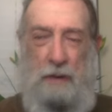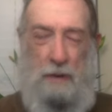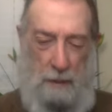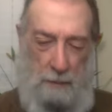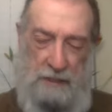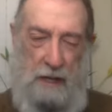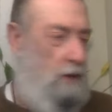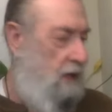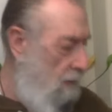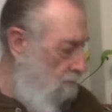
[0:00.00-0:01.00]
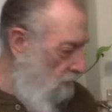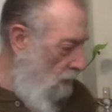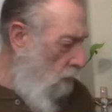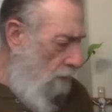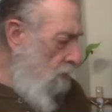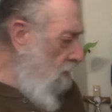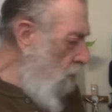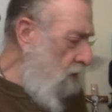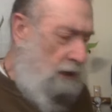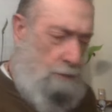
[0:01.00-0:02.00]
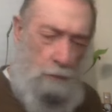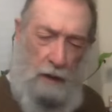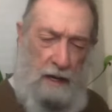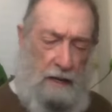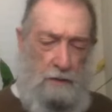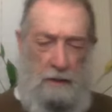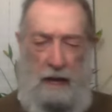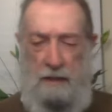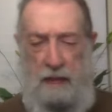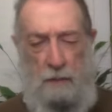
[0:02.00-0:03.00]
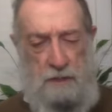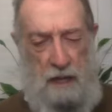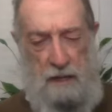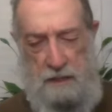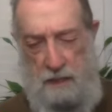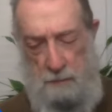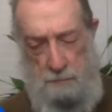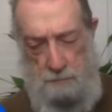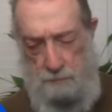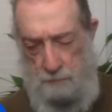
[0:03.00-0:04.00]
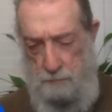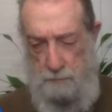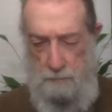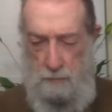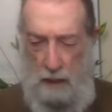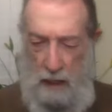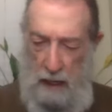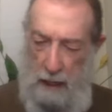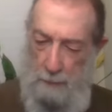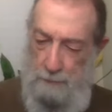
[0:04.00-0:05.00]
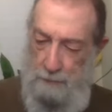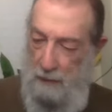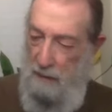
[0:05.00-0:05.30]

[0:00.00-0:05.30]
so let me see. Okay. Oh, I put the book up. Why did I do that? That was kind of dumb. Um,